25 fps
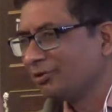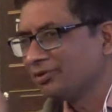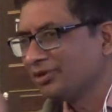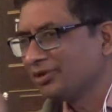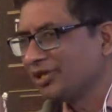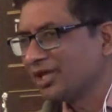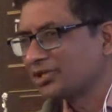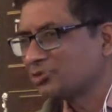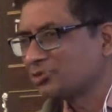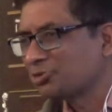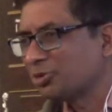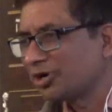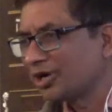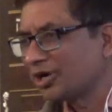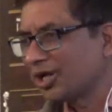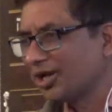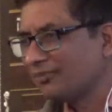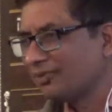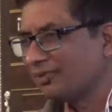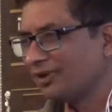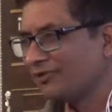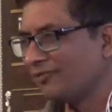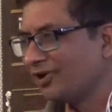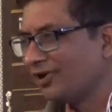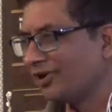That's what I
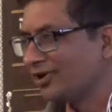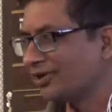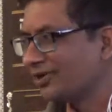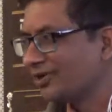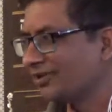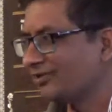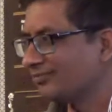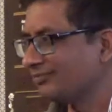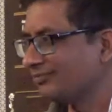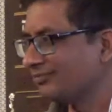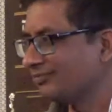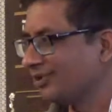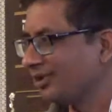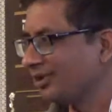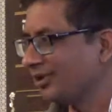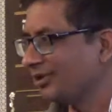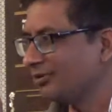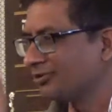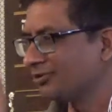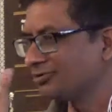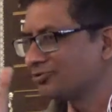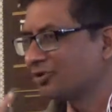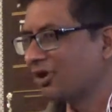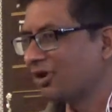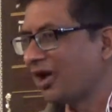am involved in.
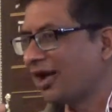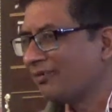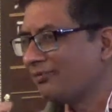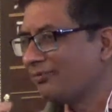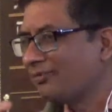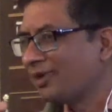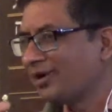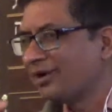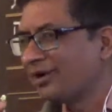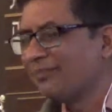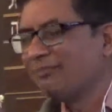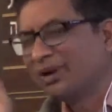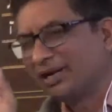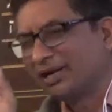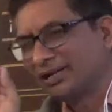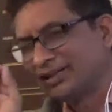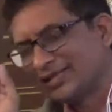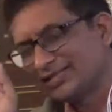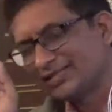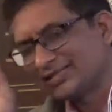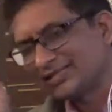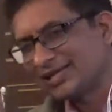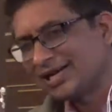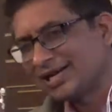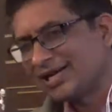So I am not, but
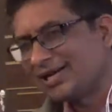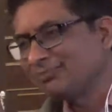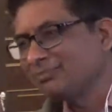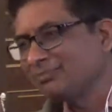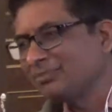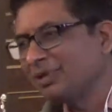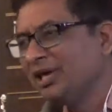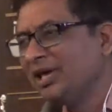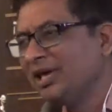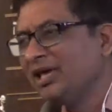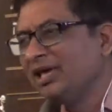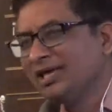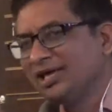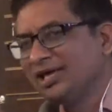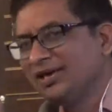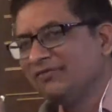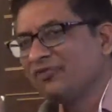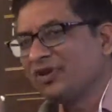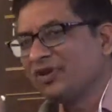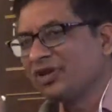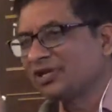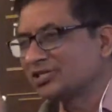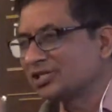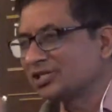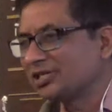this time, if
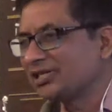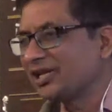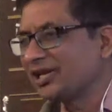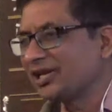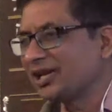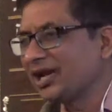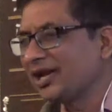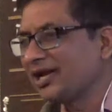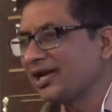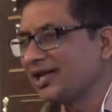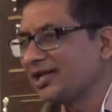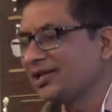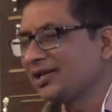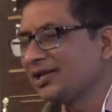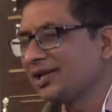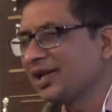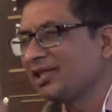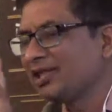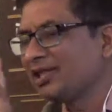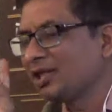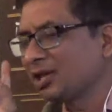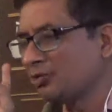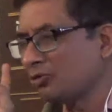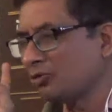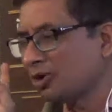you are sitting idle,
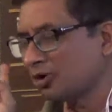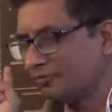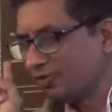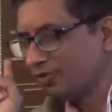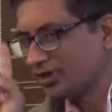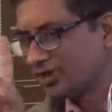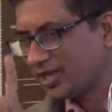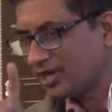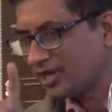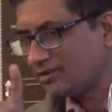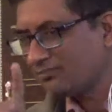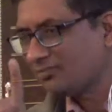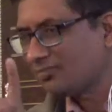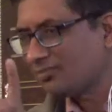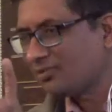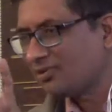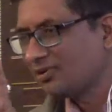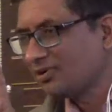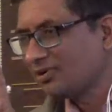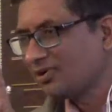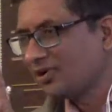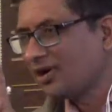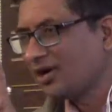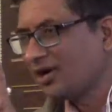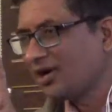either you are with them
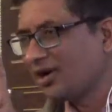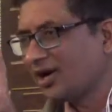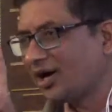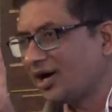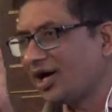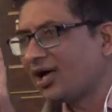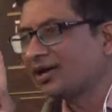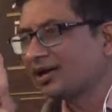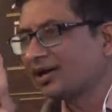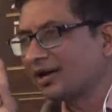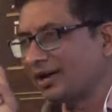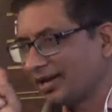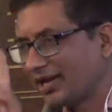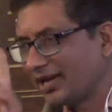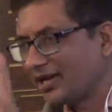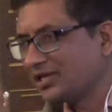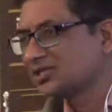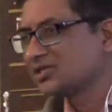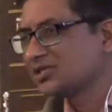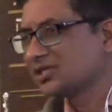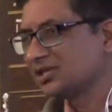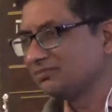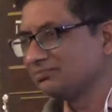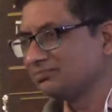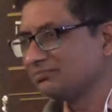or
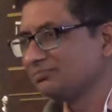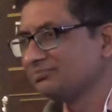against them.